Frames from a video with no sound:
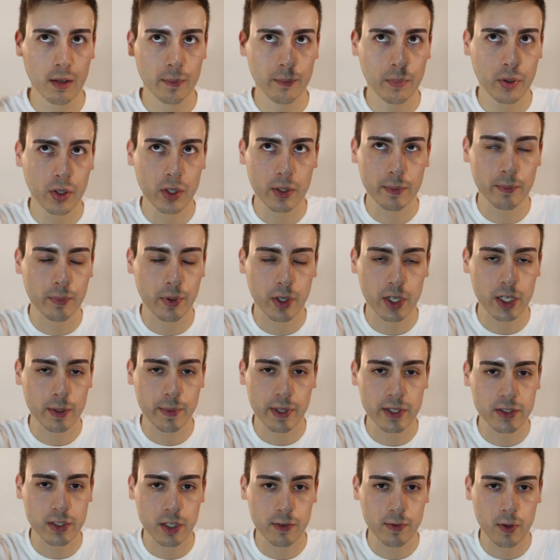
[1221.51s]
put putting
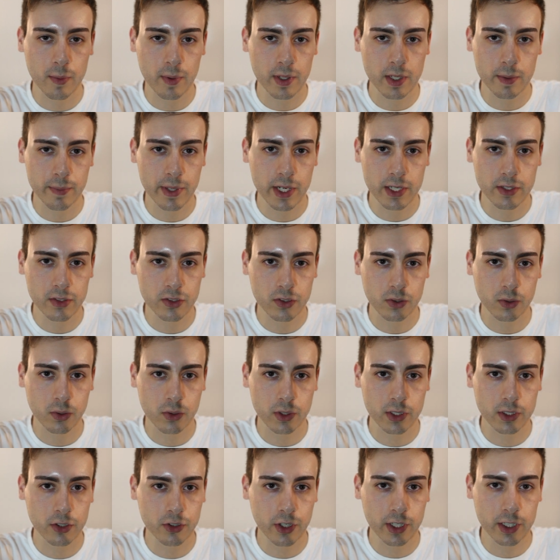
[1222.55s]
myself up on a pedestal
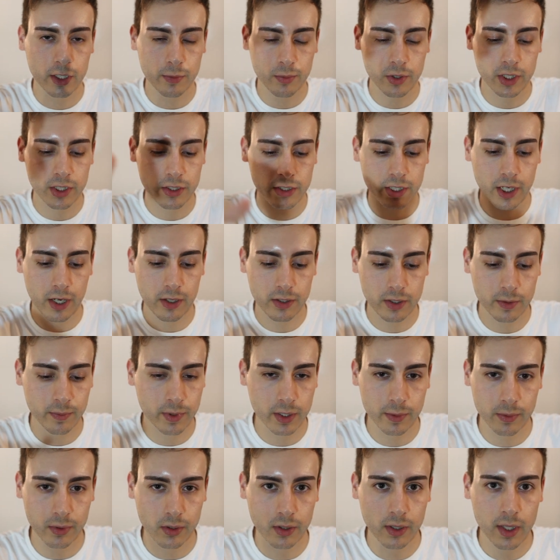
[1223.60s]
and trying to preach down to
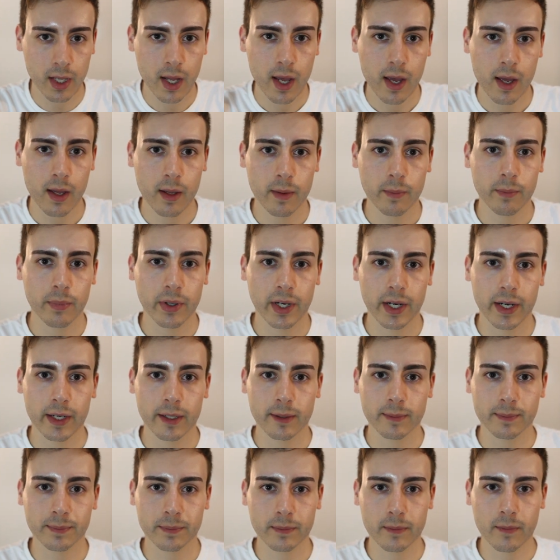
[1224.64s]
people. But
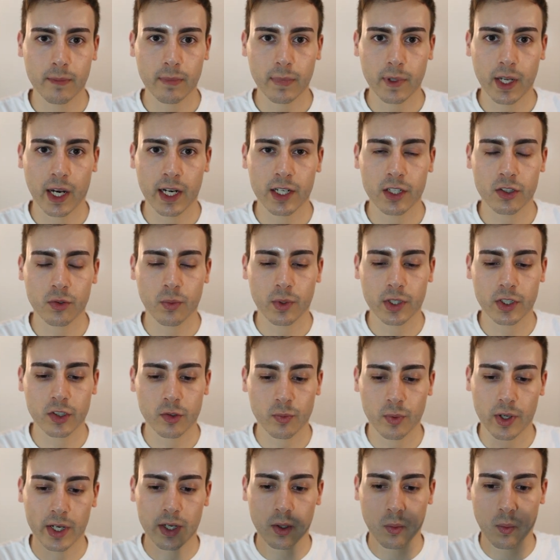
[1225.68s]
I just want to
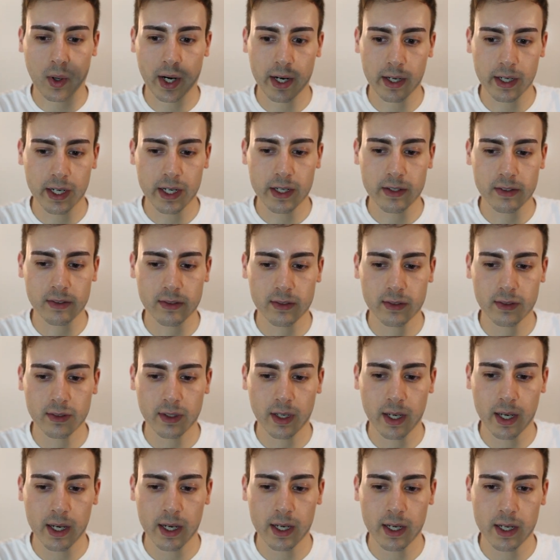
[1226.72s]
spread awareness
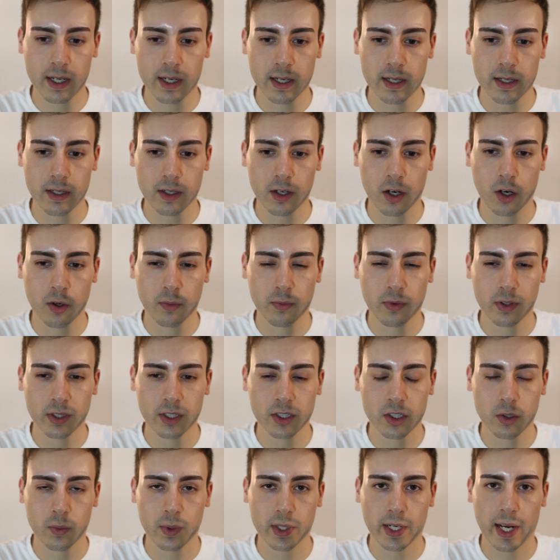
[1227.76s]
and hopefully
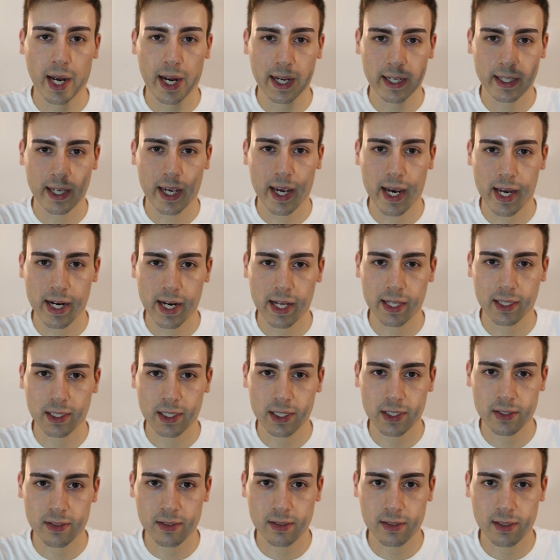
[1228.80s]
do what I can, at
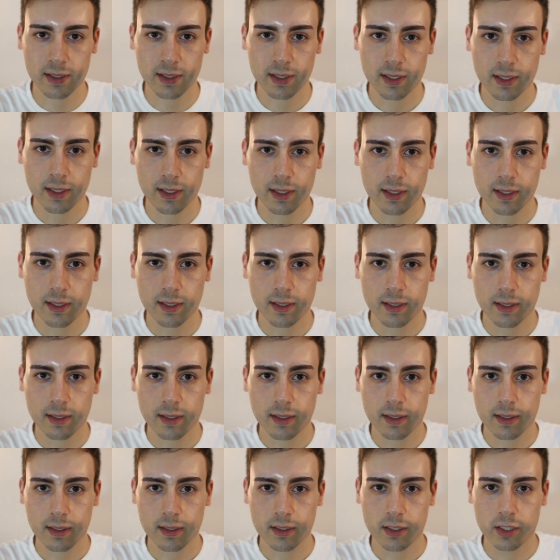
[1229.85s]
least,
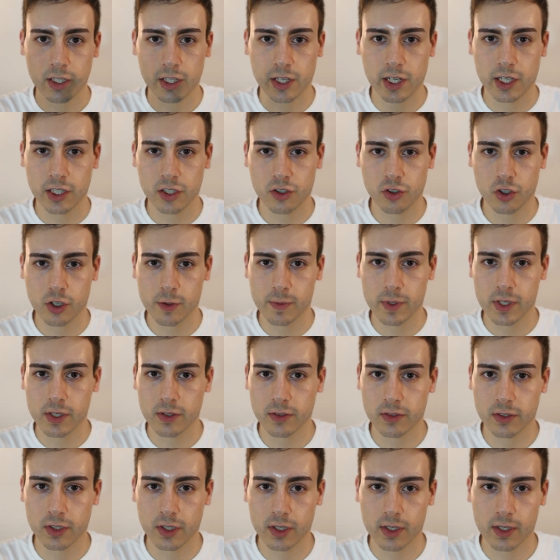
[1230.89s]
to
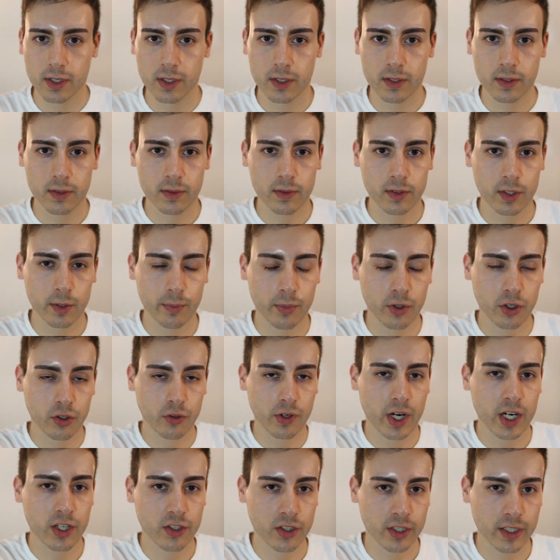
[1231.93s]
contribute to the
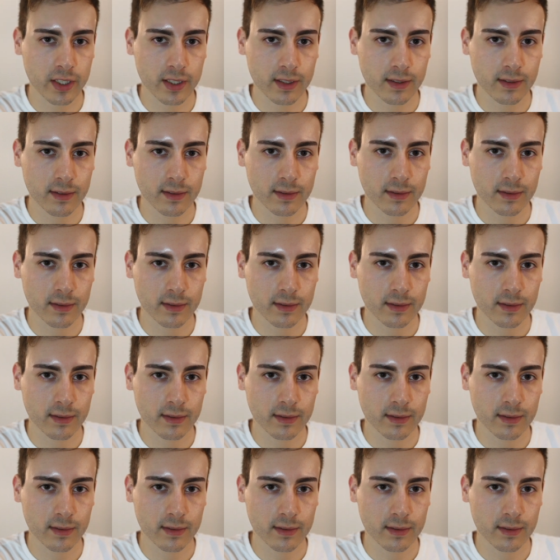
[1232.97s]
progression